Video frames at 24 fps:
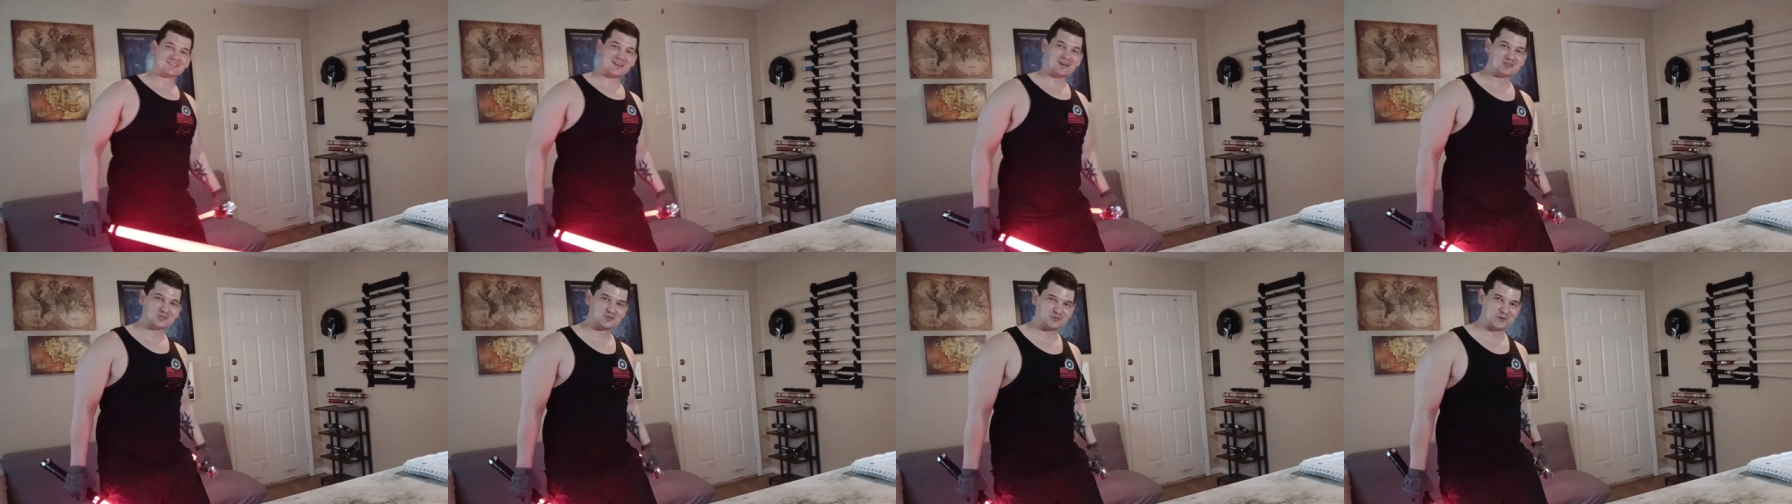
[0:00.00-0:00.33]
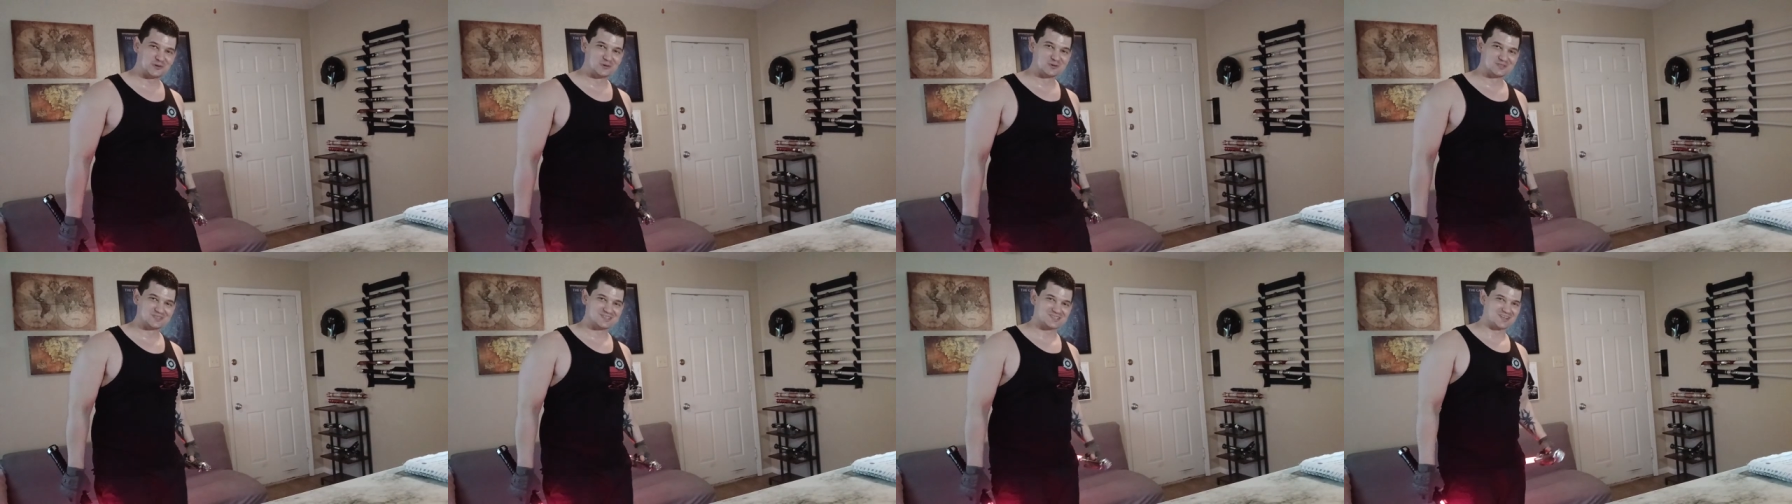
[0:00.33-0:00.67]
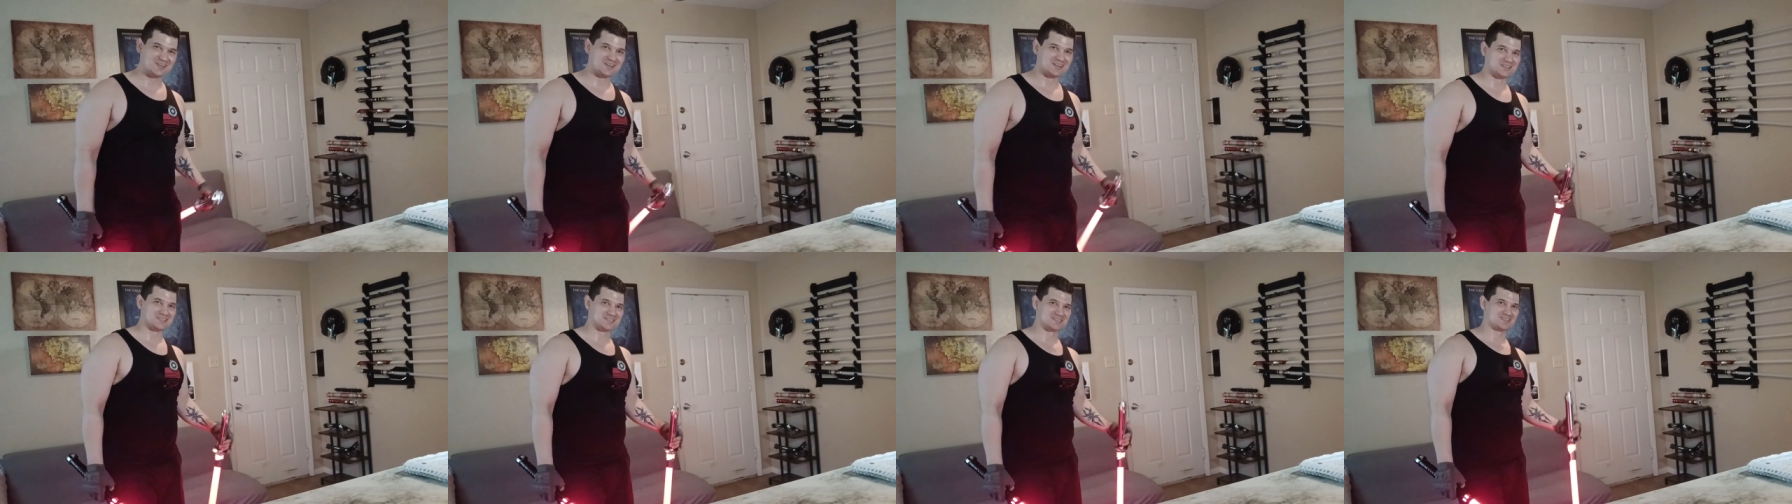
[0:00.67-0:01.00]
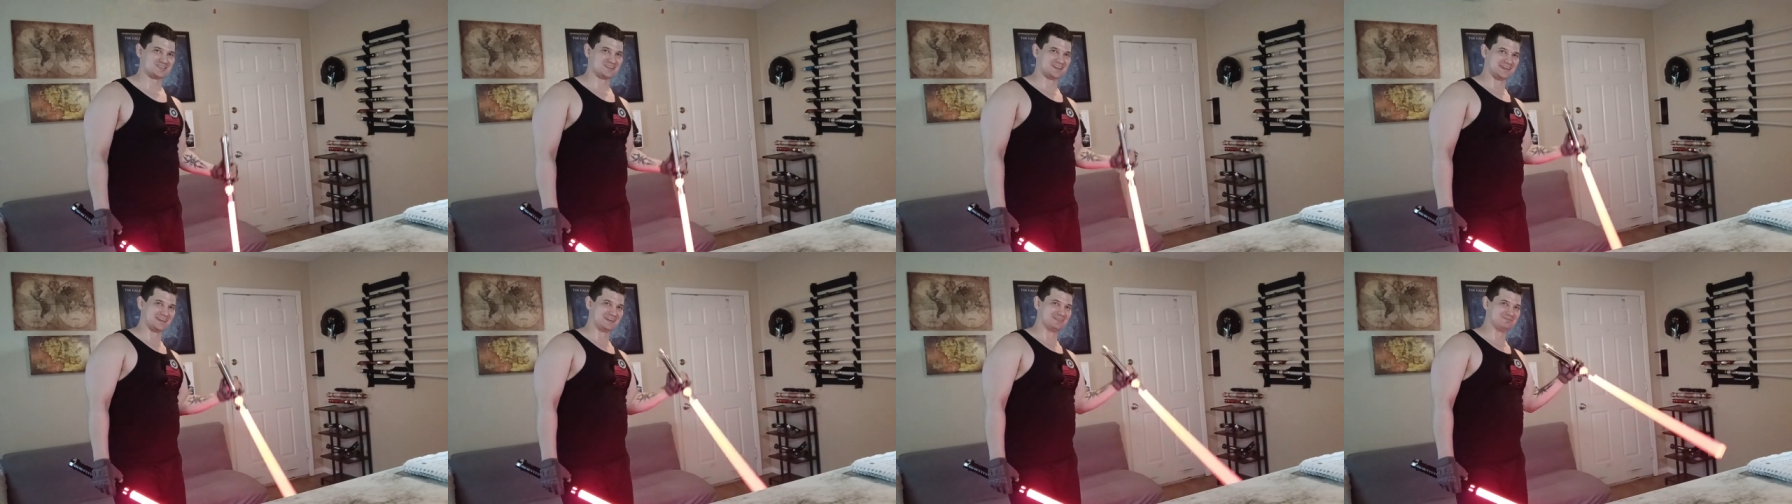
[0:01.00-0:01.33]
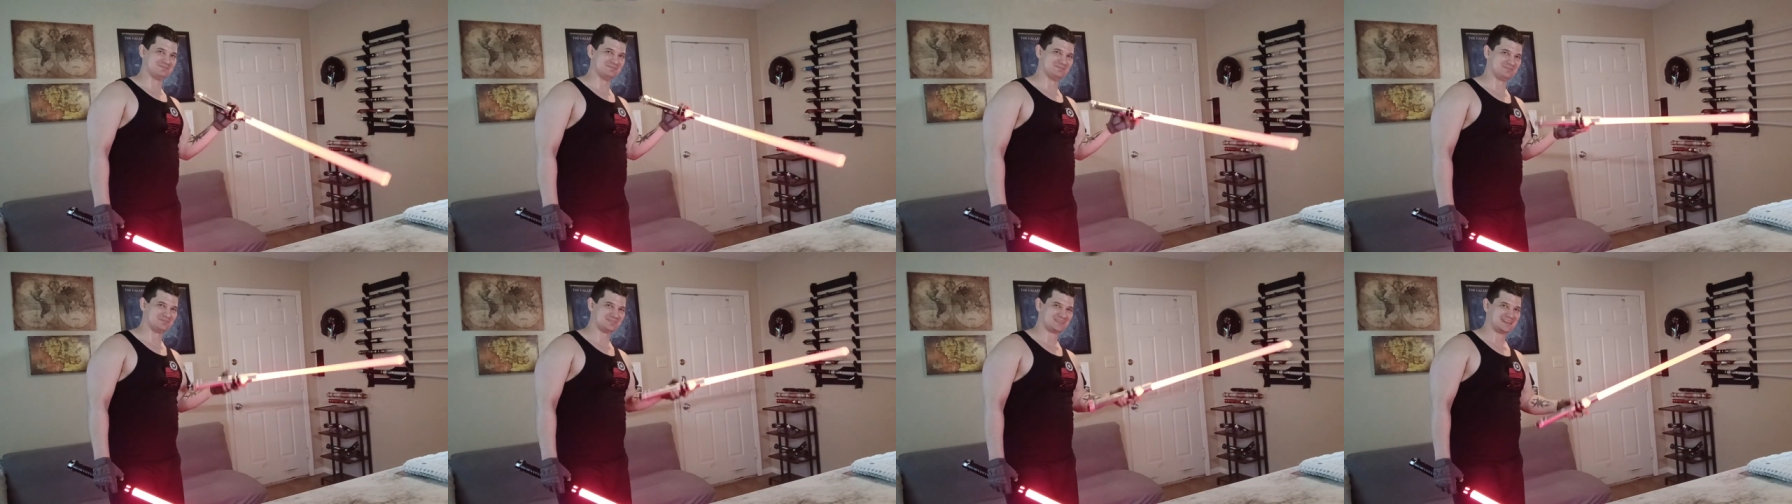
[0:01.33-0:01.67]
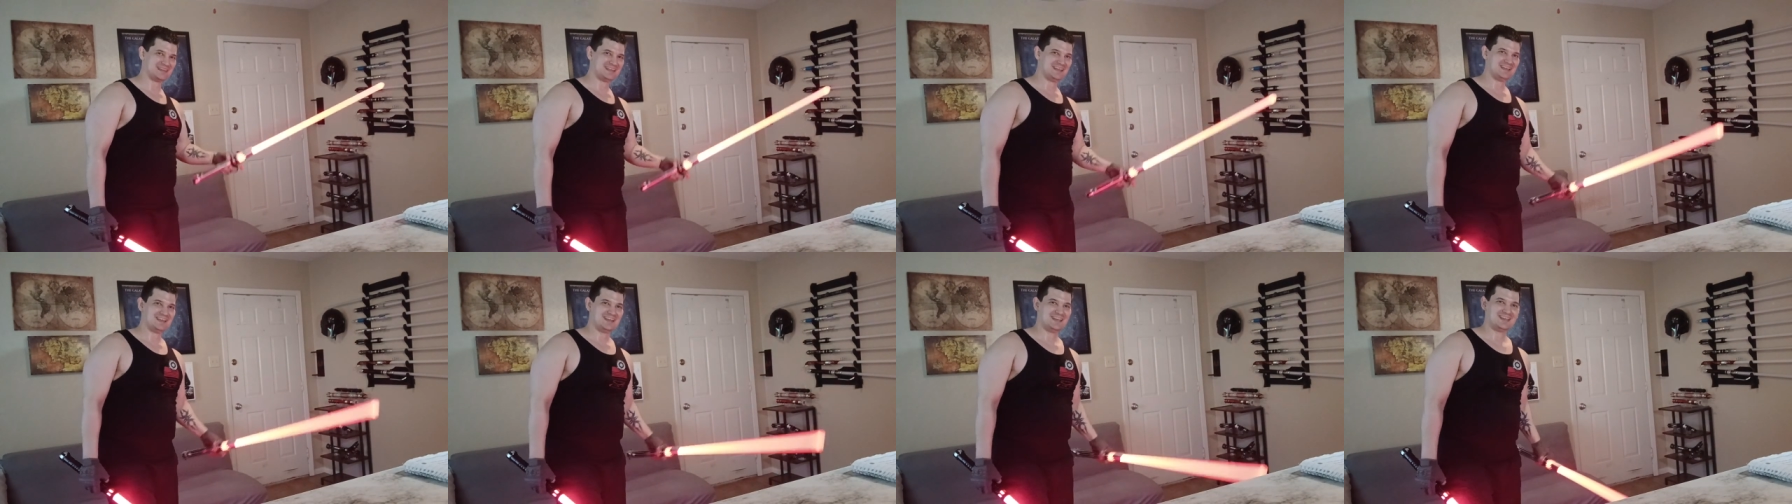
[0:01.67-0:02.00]
I was feeling sluggish today.
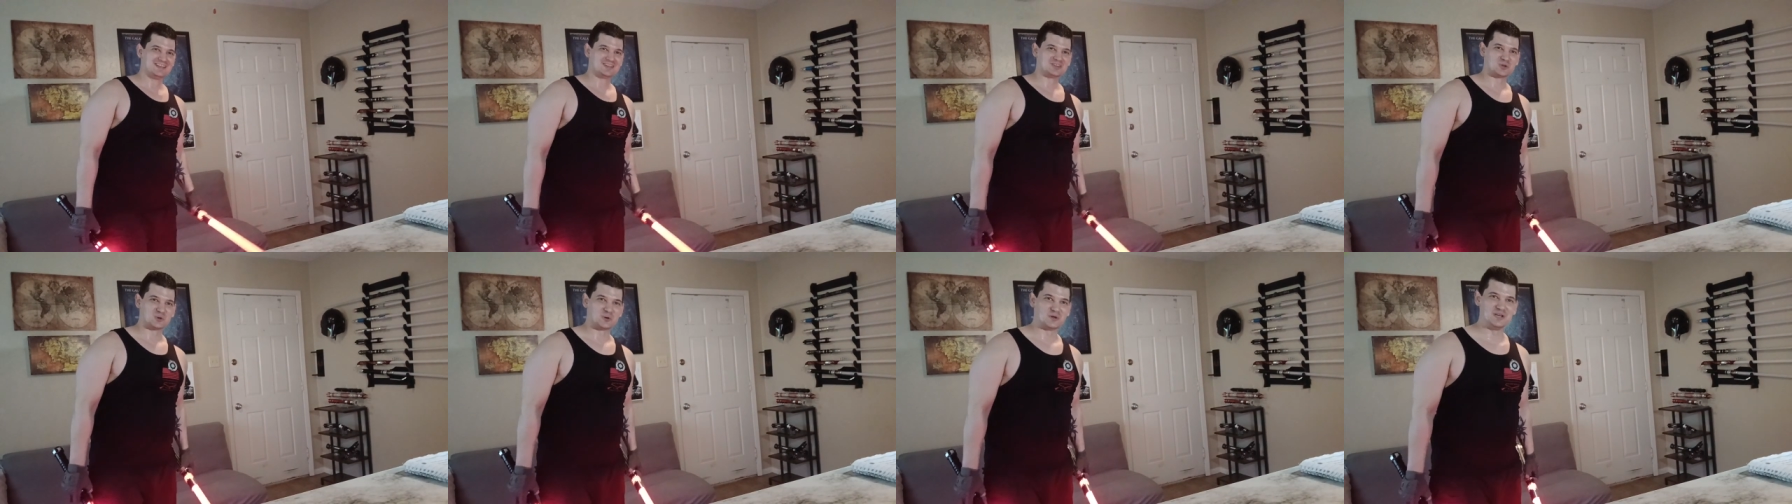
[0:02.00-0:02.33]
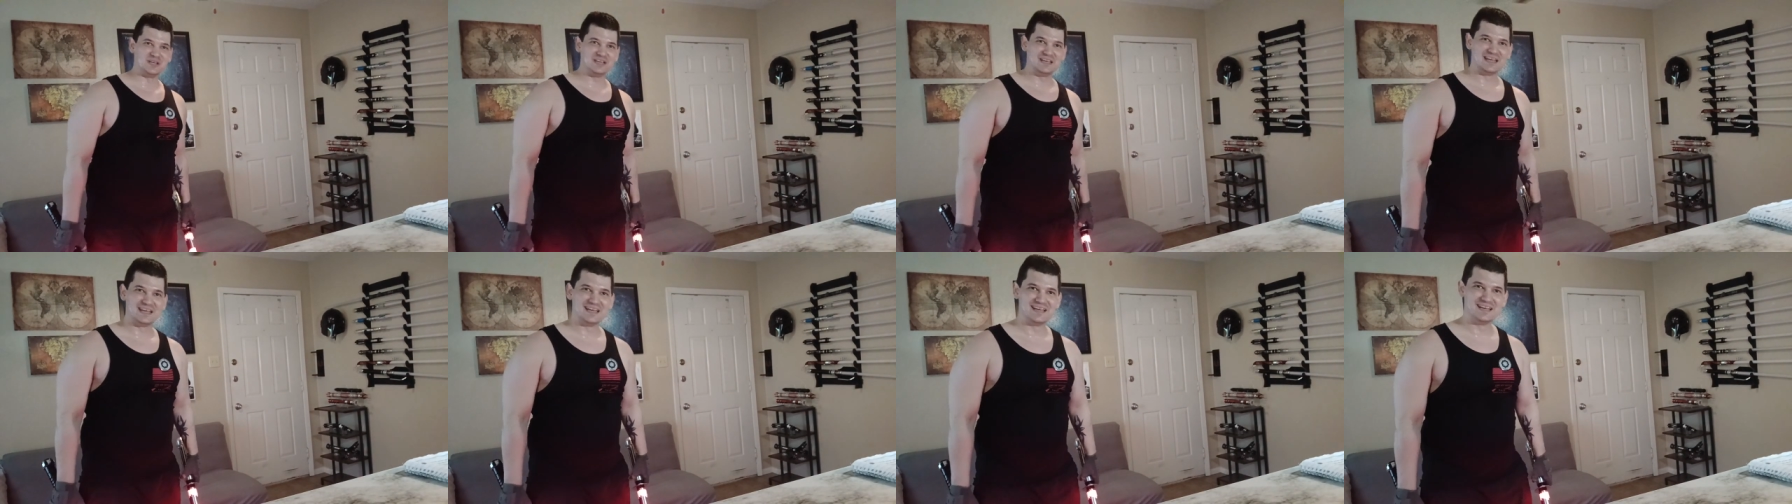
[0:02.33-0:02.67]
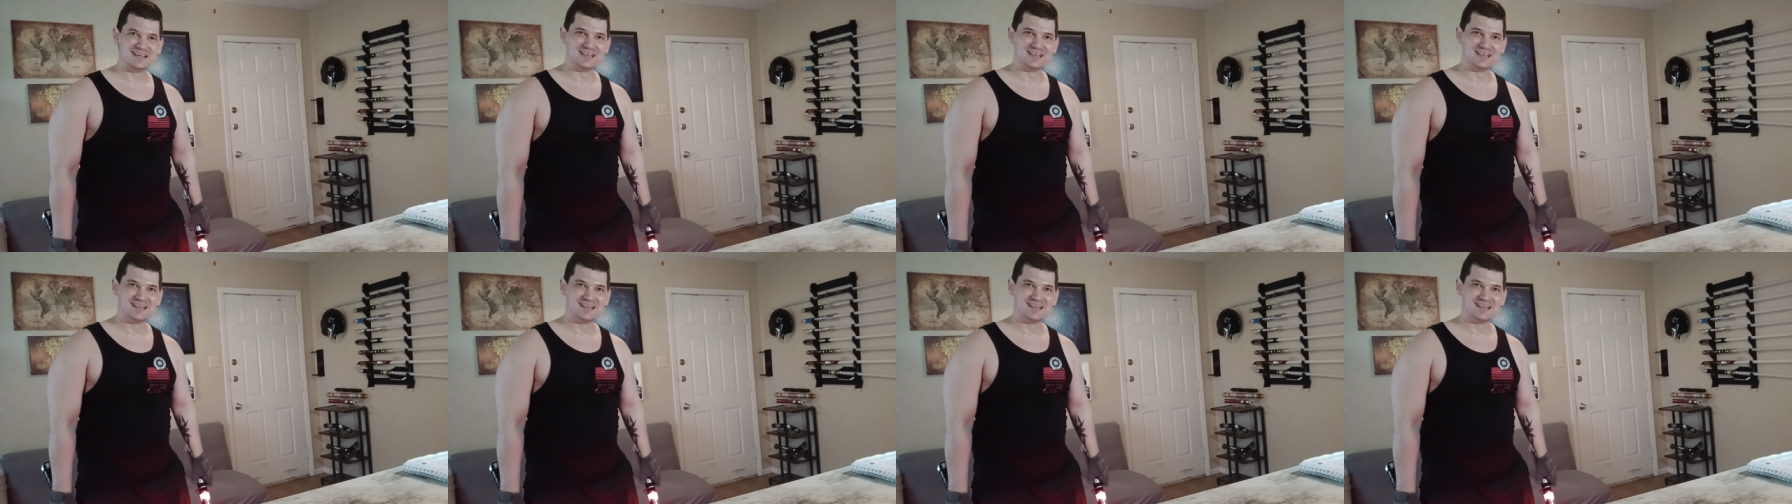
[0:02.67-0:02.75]
3,